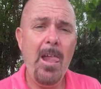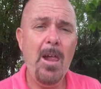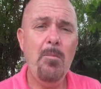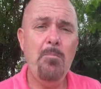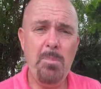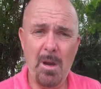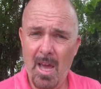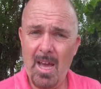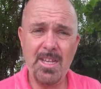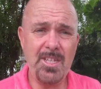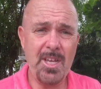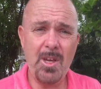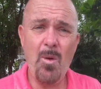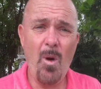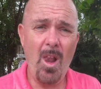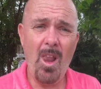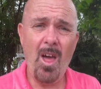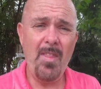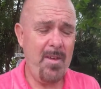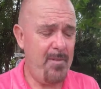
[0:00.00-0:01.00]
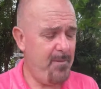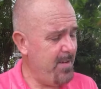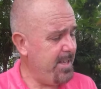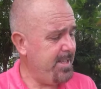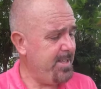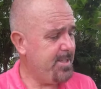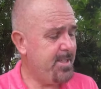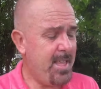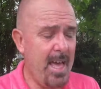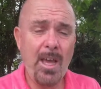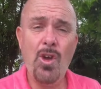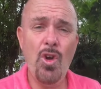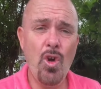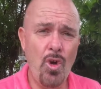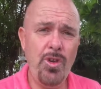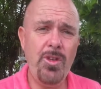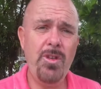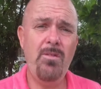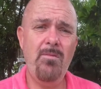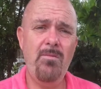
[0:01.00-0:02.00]
But I actually quite like their fins. They're
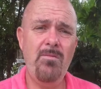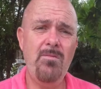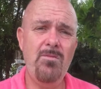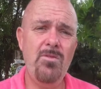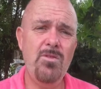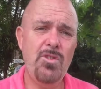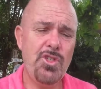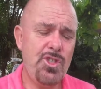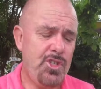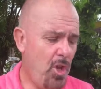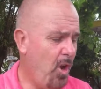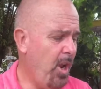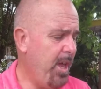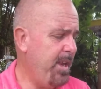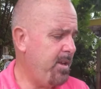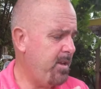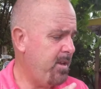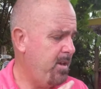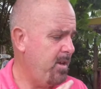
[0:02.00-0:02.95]
good, solid,